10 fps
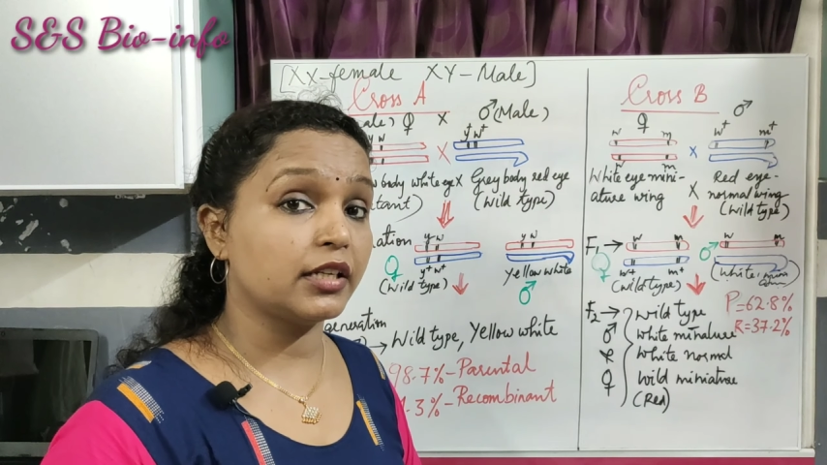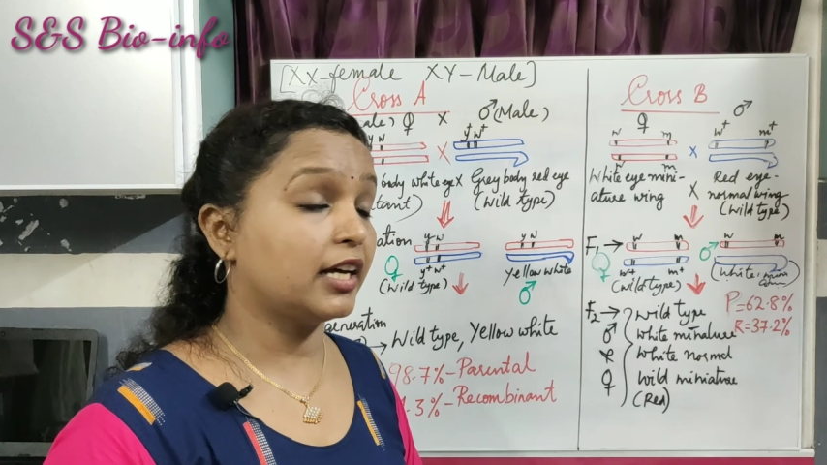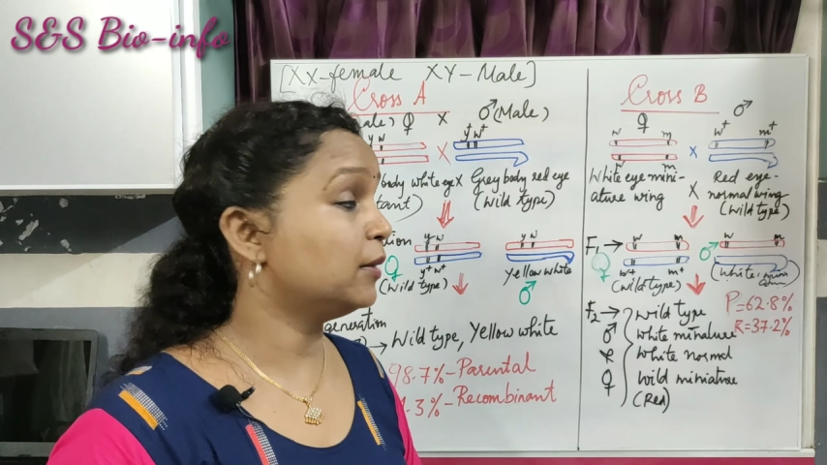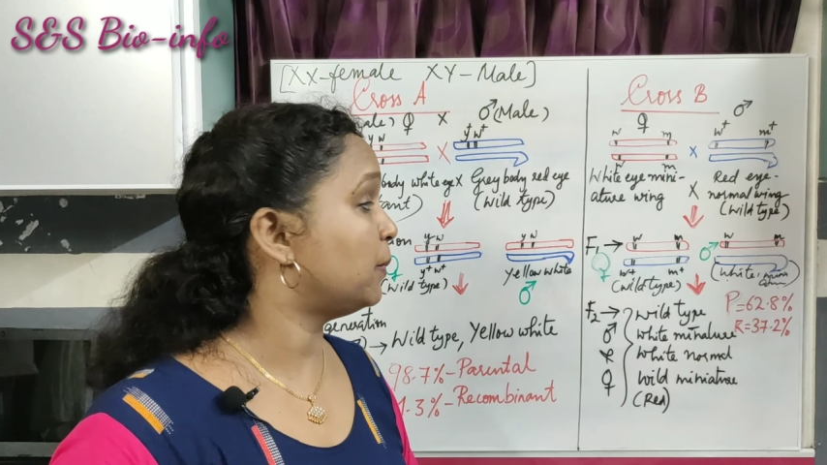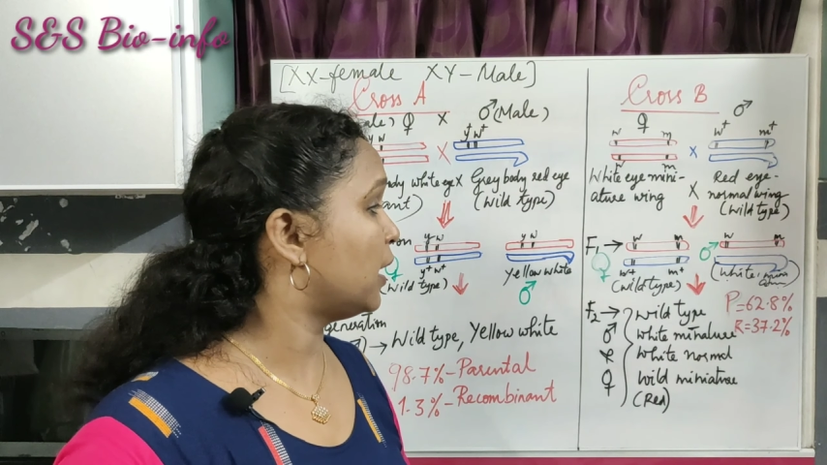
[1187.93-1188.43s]

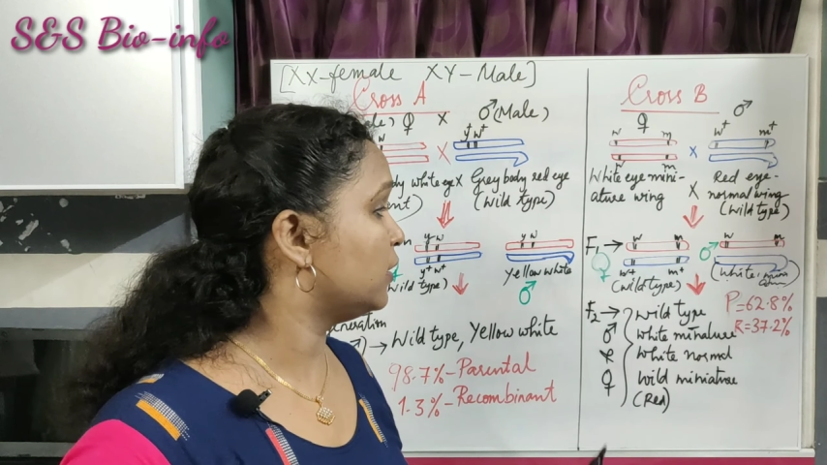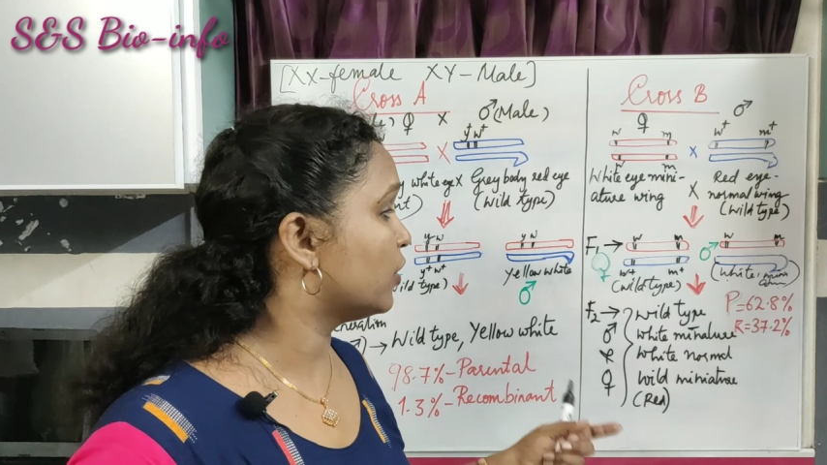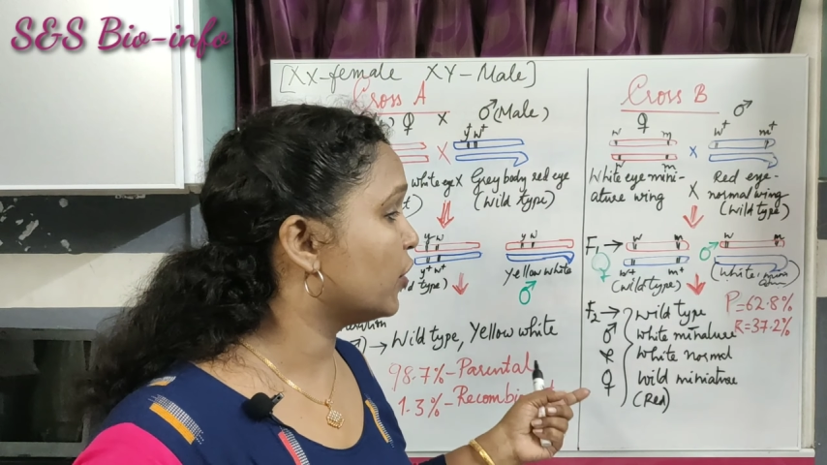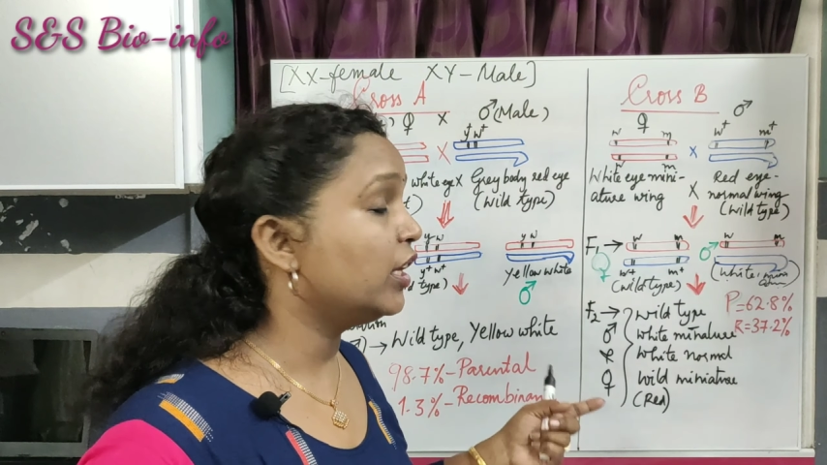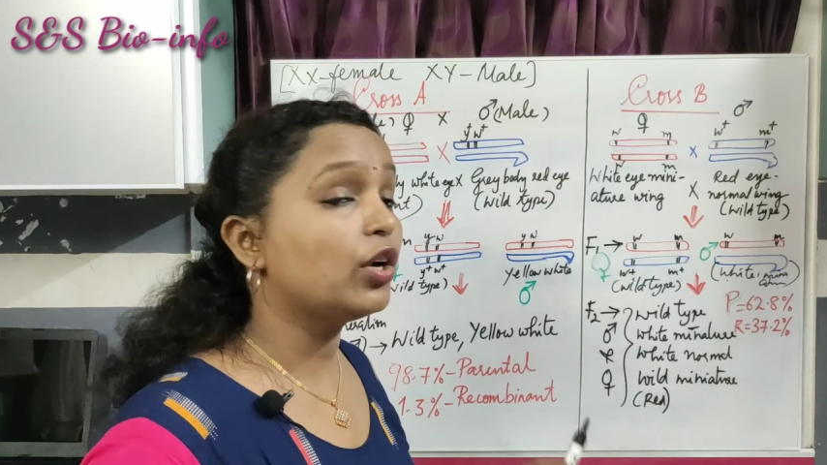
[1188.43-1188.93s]
type and
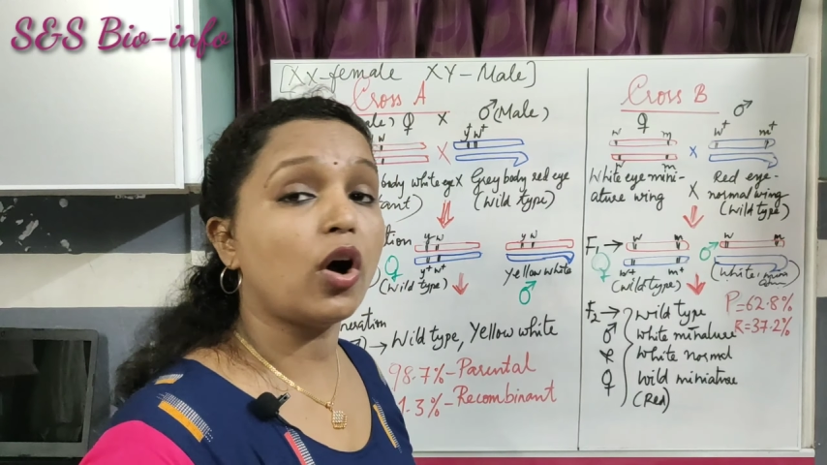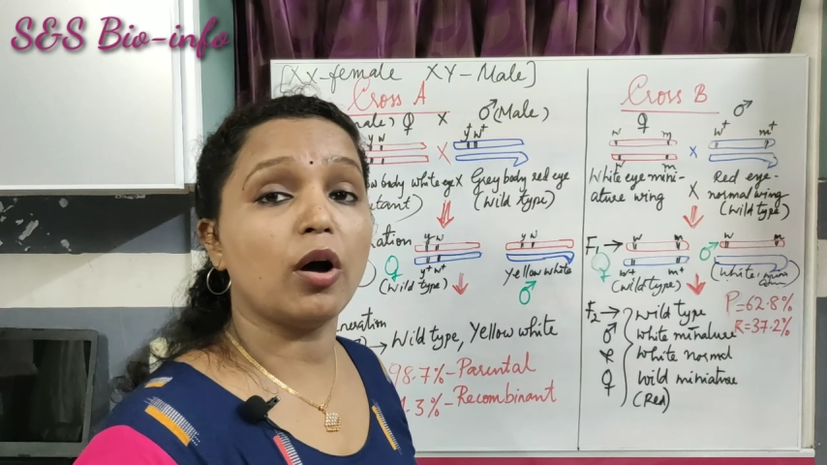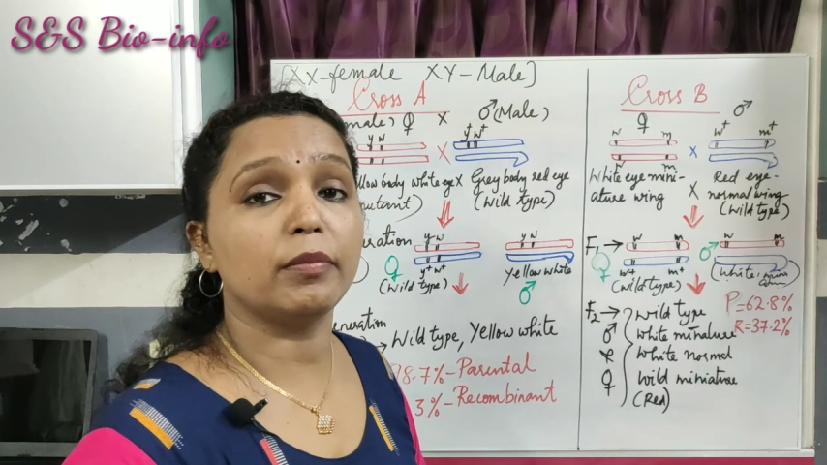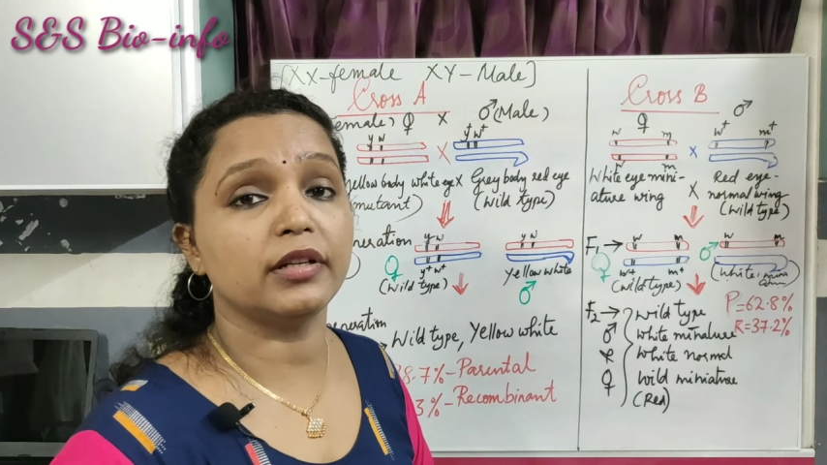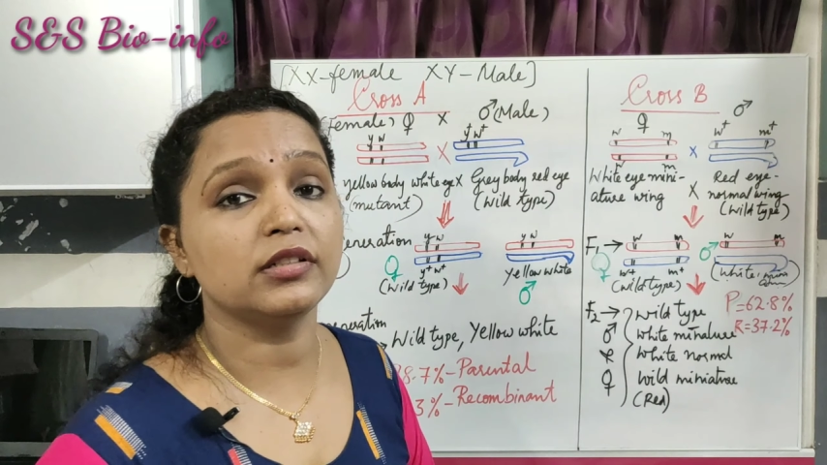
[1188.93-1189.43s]

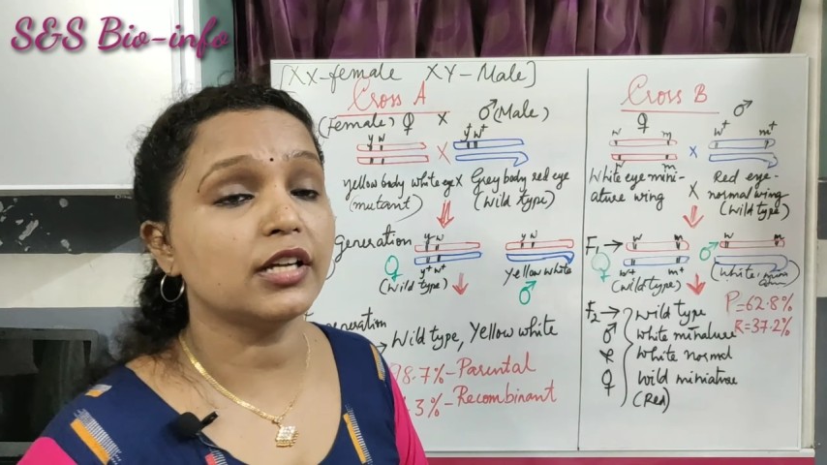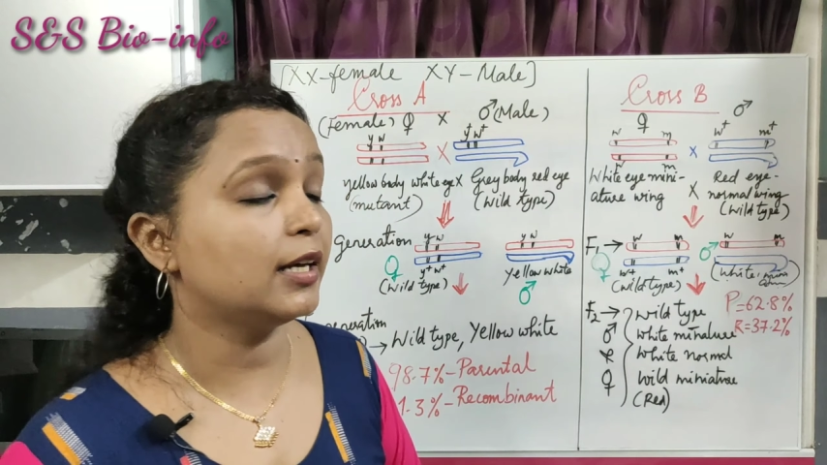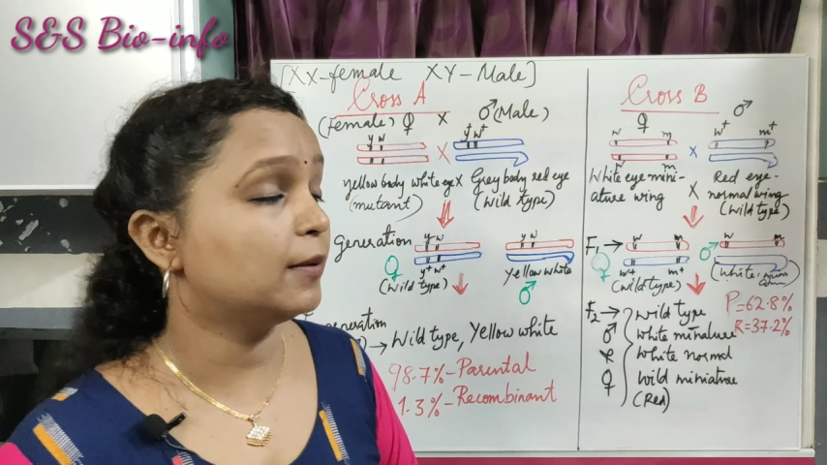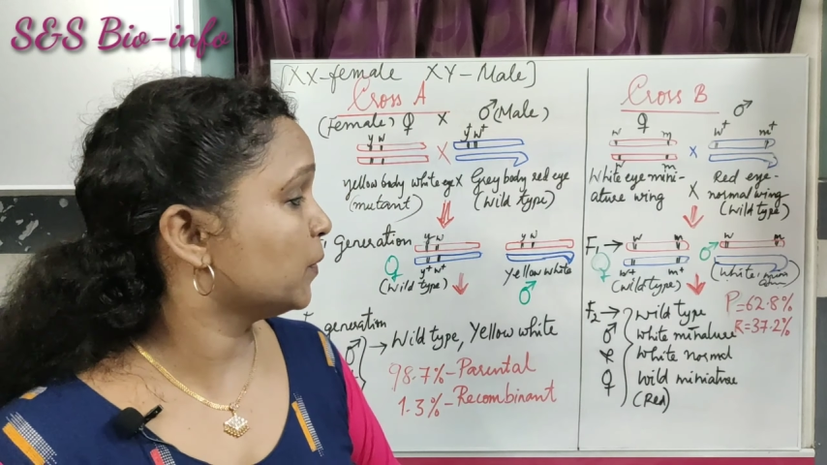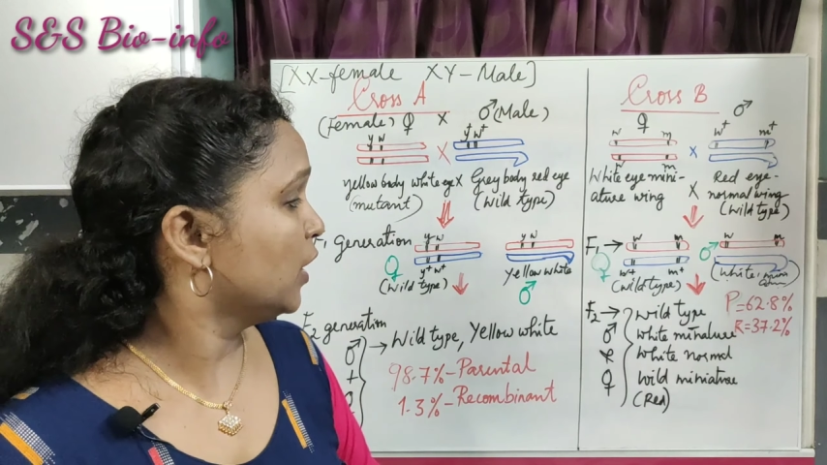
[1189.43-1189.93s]
recombinant
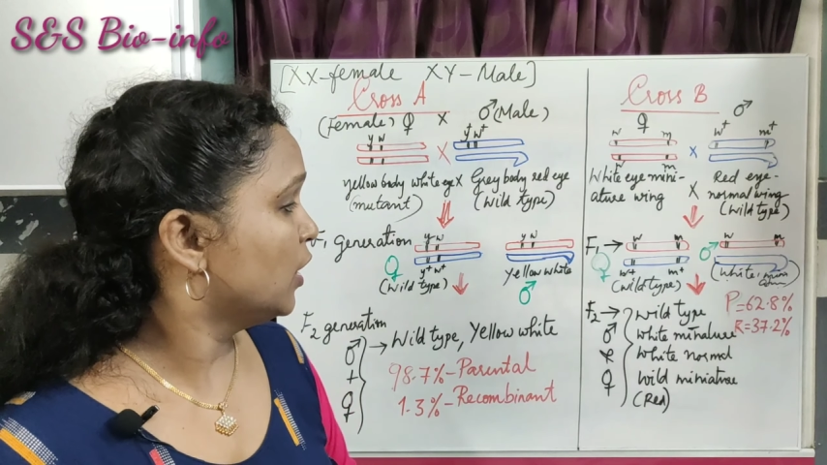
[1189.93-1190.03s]
type.